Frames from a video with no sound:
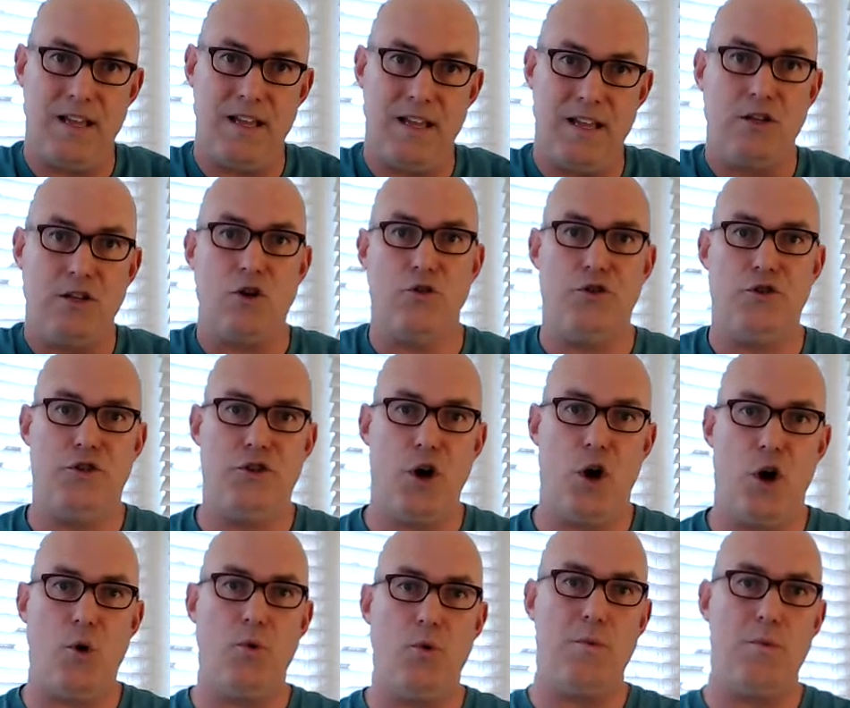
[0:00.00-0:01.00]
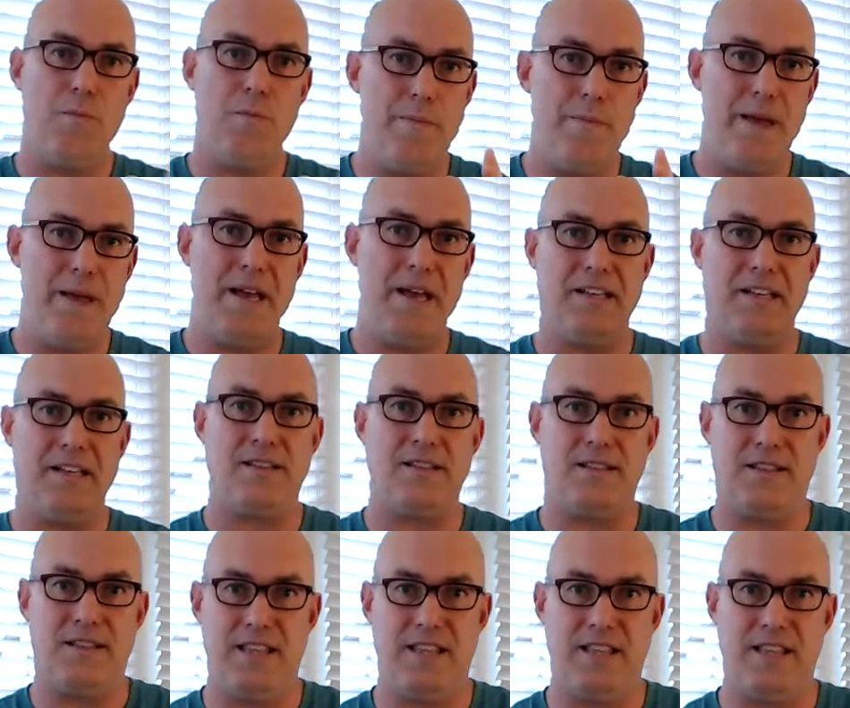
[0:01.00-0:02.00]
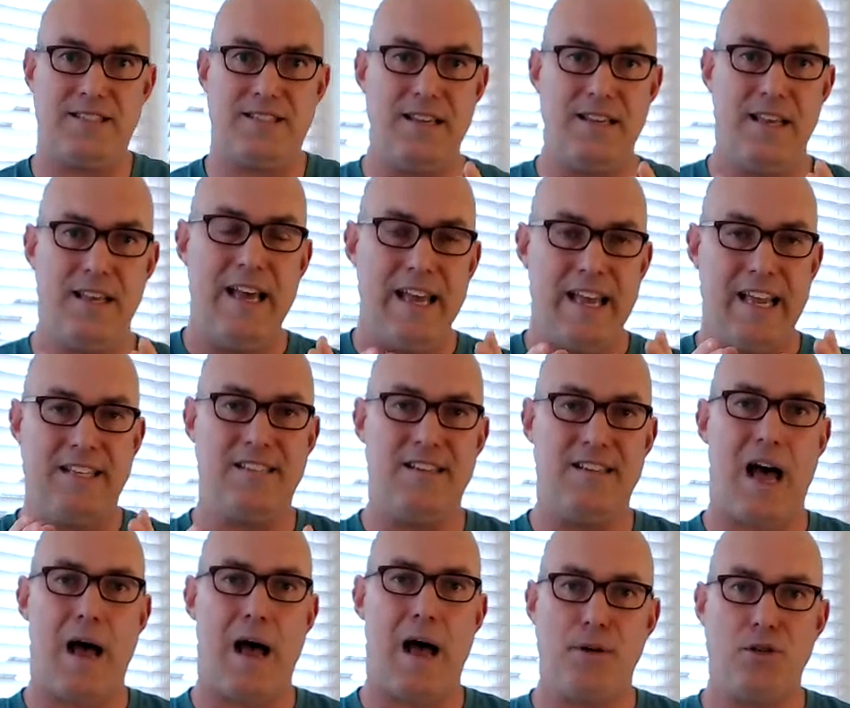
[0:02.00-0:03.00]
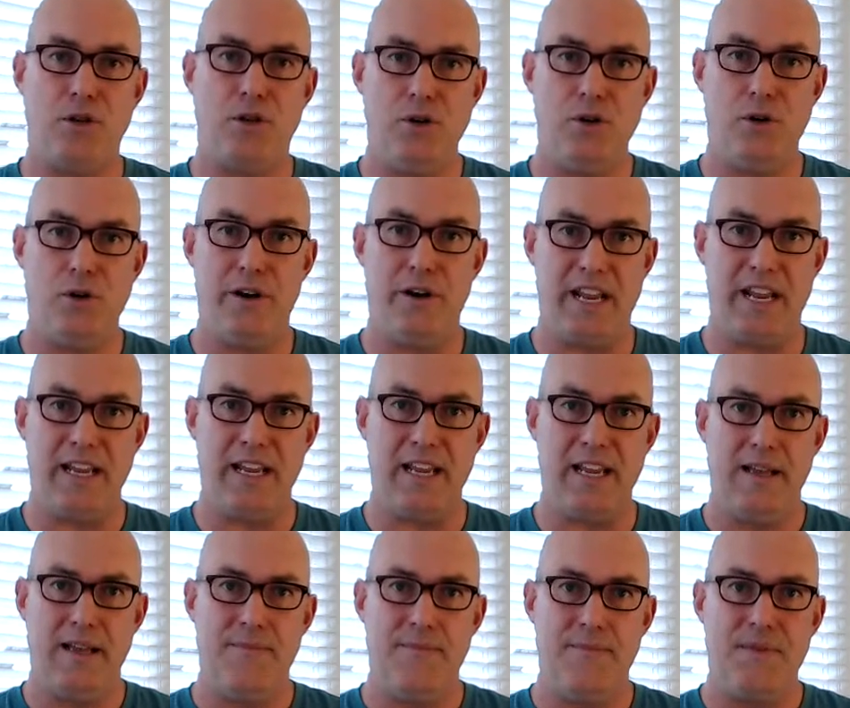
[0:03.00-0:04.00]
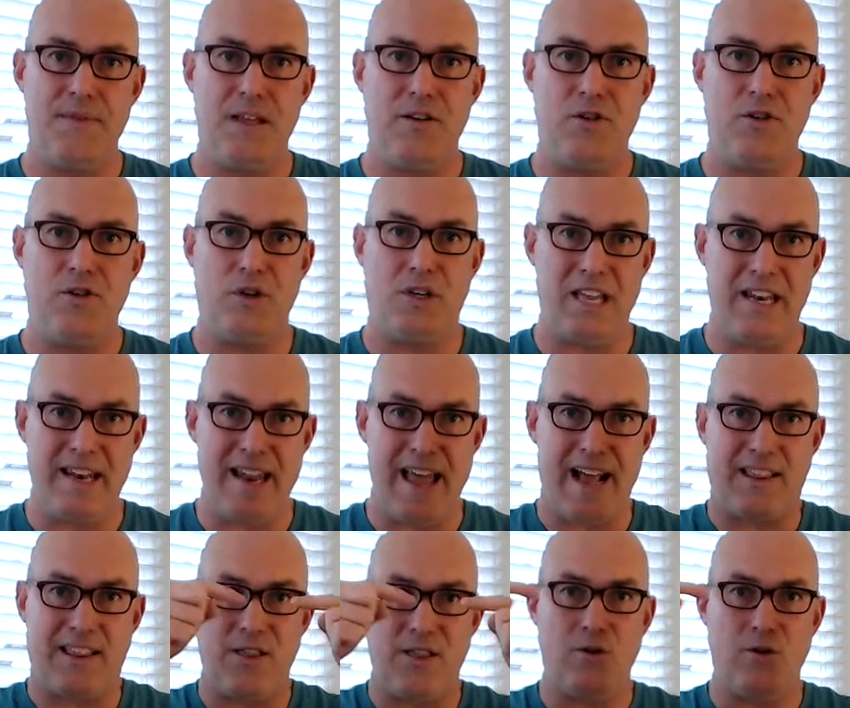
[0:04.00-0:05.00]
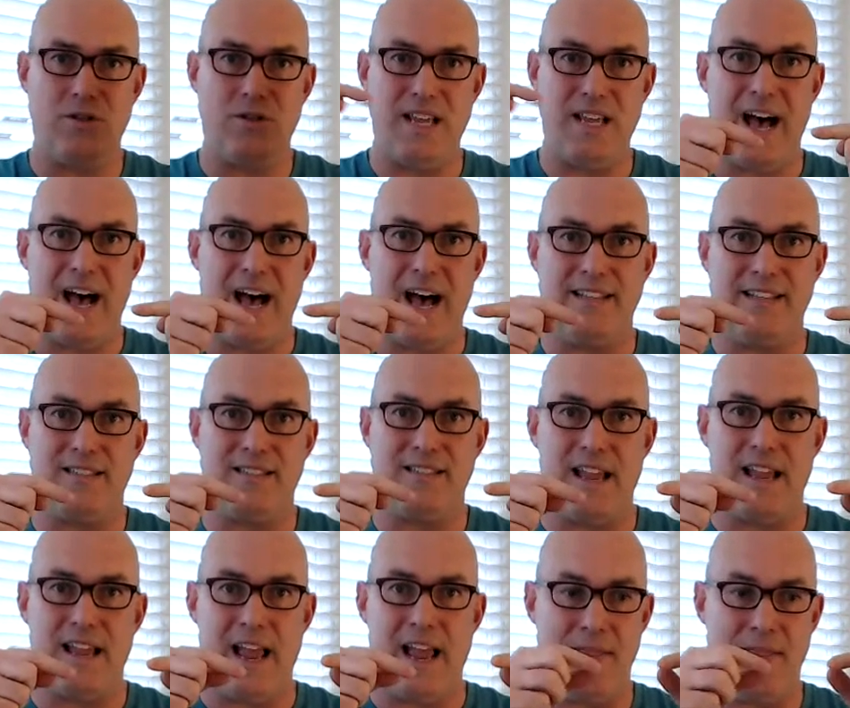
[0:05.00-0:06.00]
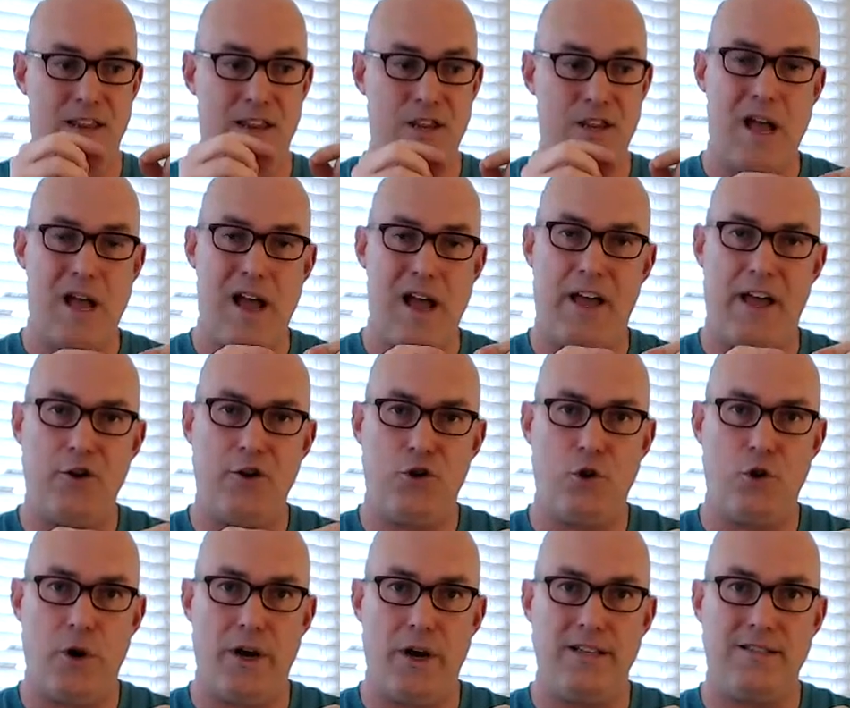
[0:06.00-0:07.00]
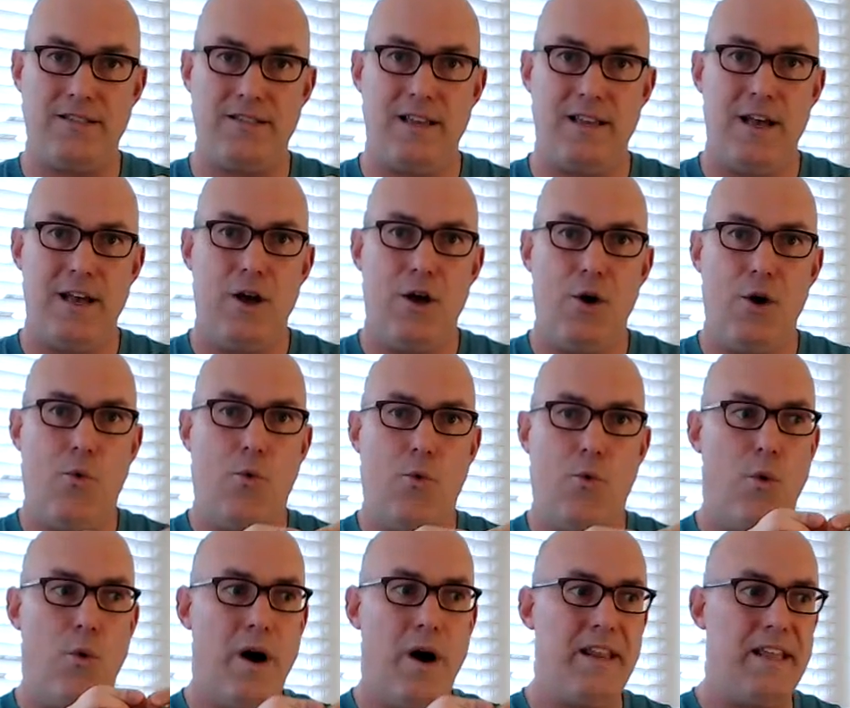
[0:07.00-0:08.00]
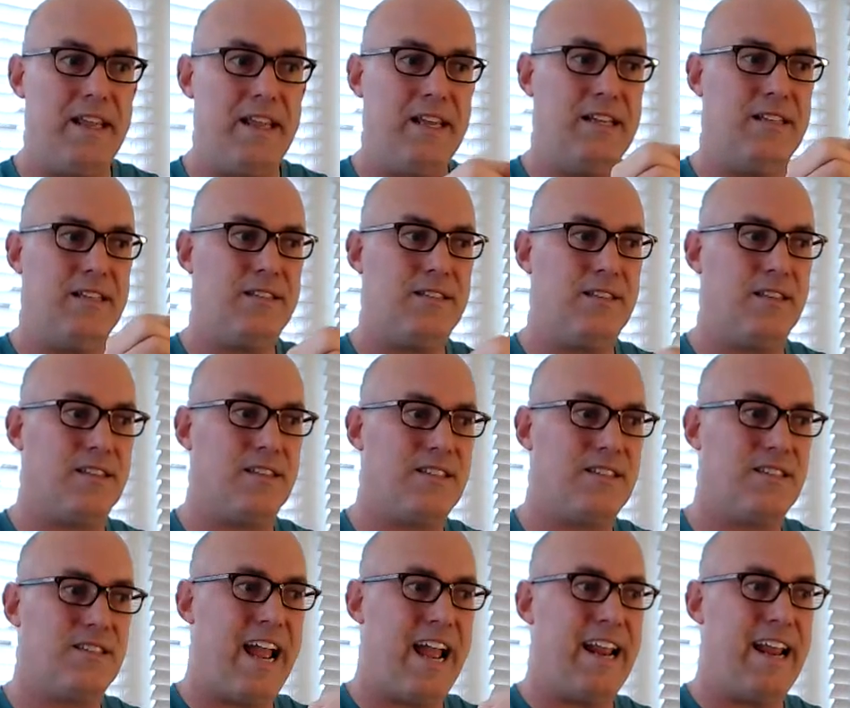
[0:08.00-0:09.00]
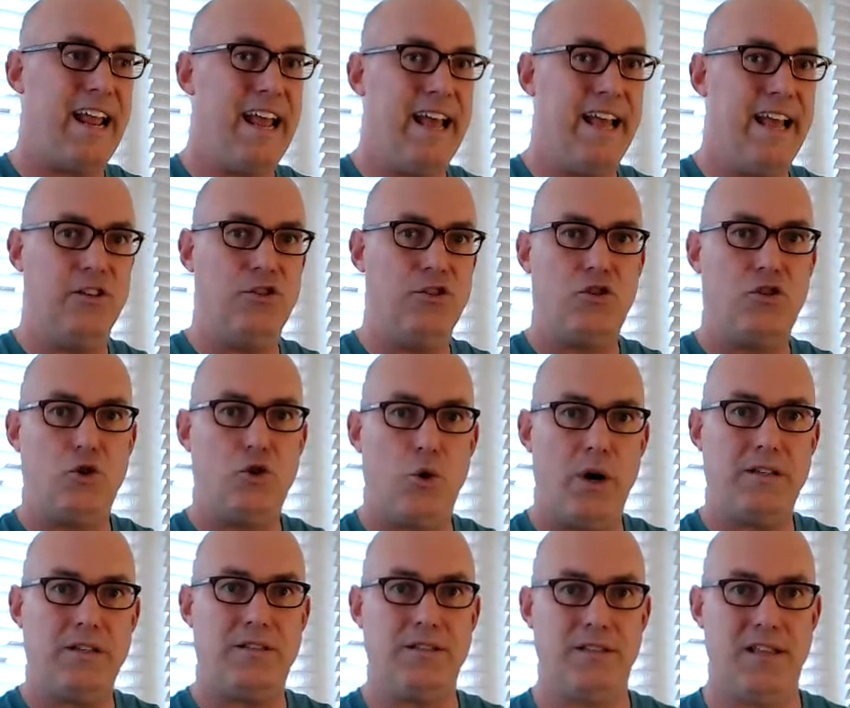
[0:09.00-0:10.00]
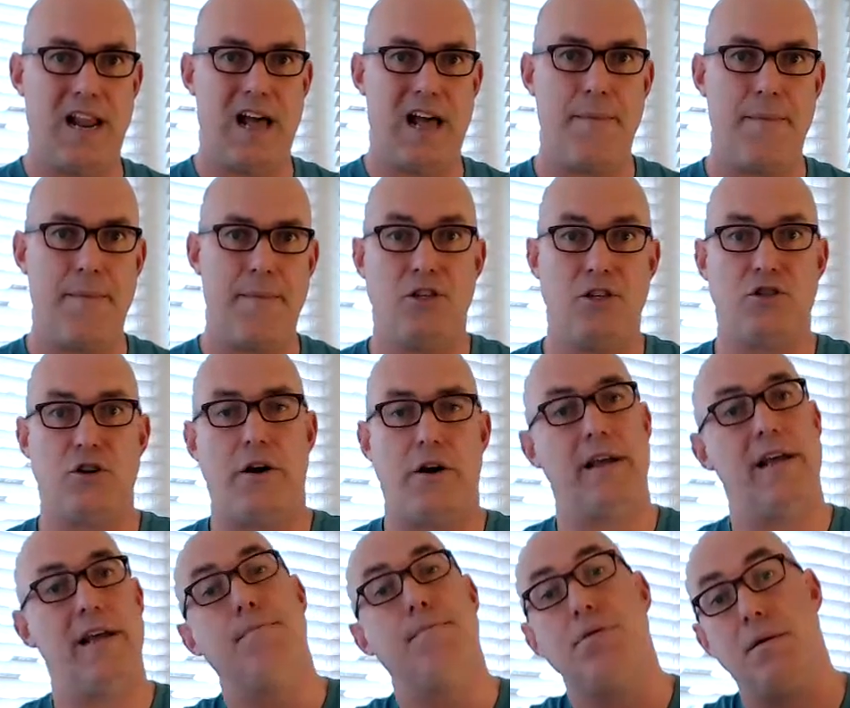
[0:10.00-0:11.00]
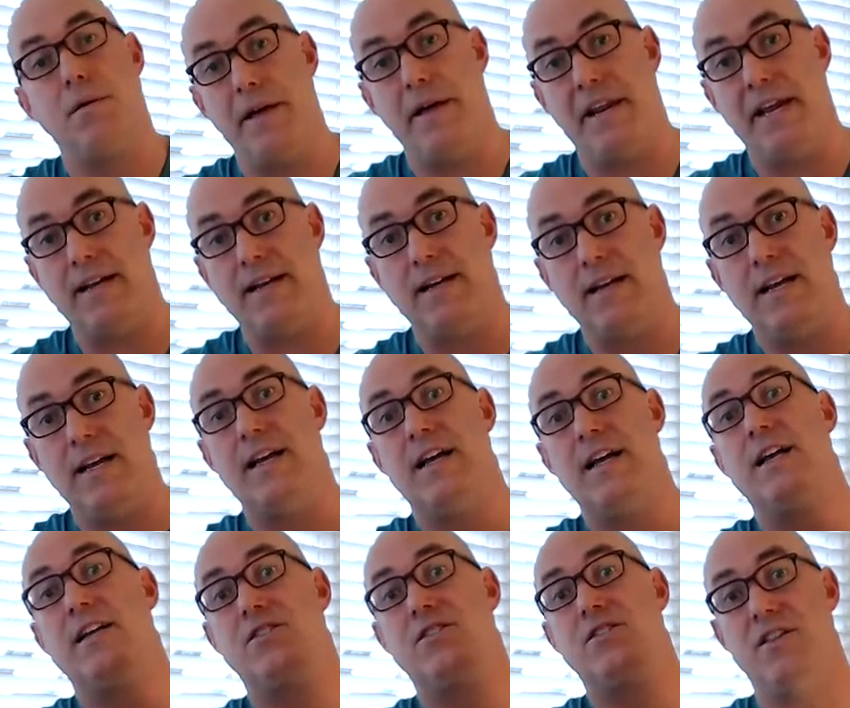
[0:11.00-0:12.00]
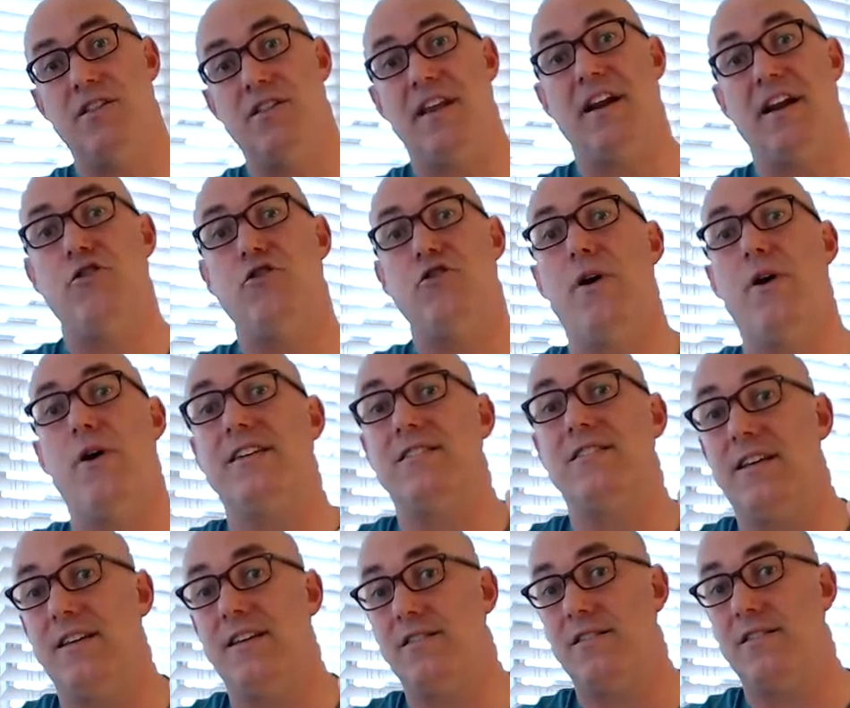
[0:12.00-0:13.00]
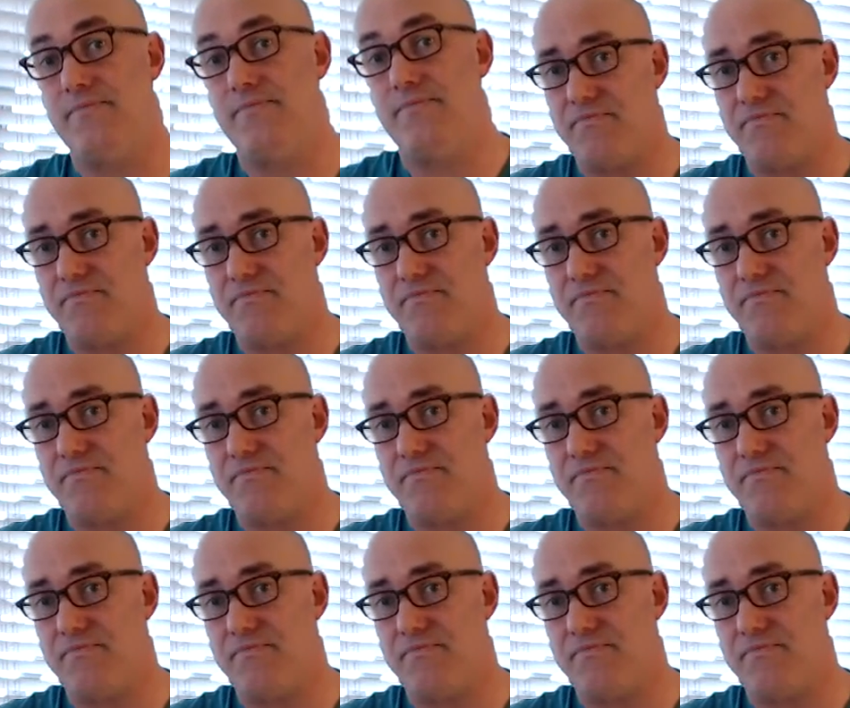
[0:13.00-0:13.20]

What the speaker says: So don't miss, this is an opportunity to connect those dots. And then you have that choice. What is the slight edge choices that I'm going to start implementing to then address this,